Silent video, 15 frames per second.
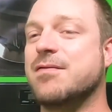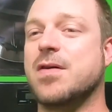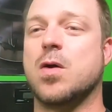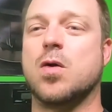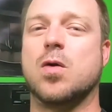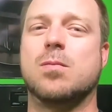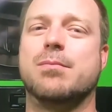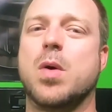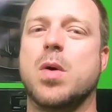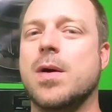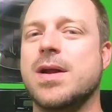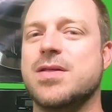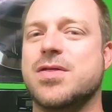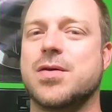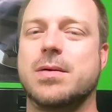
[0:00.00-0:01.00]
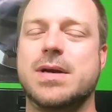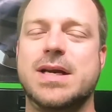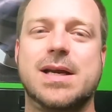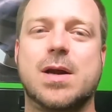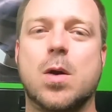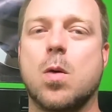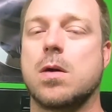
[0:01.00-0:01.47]
1/2 ohm,
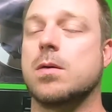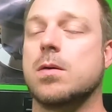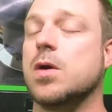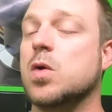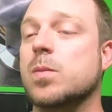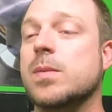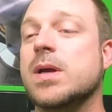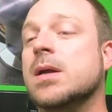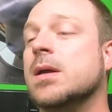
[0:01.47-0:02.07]
0.3, 1/4 ohm.